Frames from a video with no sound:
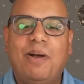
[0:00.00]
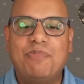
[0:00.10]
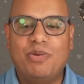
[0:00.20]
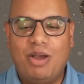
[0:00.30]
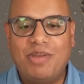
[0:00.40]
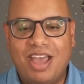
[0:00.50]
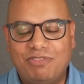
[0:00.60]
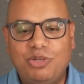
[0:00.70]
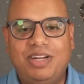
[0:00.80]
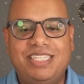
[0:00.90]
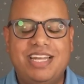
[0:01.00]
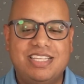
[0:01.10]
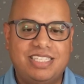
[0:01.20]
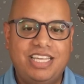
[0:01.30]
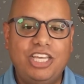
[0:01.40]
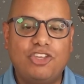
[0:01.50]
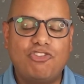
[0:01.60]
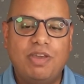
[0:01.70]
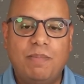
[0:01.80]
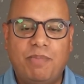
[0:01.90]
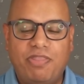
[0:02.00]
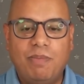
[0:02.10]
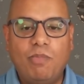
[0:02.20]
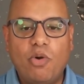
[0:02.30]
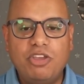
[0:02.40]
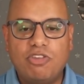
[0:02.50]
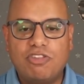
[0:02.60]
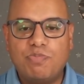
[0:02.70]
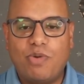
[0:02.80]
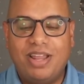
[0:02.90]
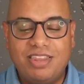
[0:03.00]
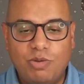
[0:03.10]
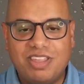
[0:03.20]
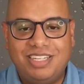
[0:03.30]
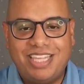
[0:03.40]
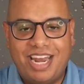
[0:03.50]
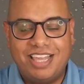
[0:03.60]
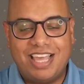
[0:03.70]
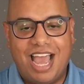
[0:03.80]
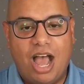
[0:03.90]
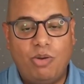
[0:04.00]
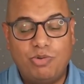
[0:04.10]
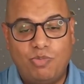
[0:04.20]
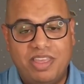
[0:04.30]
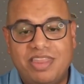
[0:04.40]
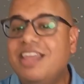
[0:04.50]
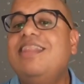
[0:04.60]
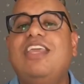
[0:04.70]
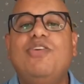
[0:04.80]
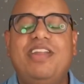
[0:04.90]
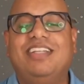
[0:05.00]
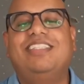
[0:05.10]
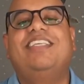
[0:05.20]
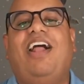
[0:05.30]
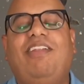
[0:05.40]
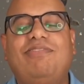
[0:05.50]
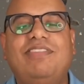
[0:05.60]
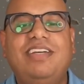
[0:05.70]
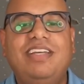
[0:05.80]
So now we have 2 antennas each, but the more you spread those antennas out within the unit itself,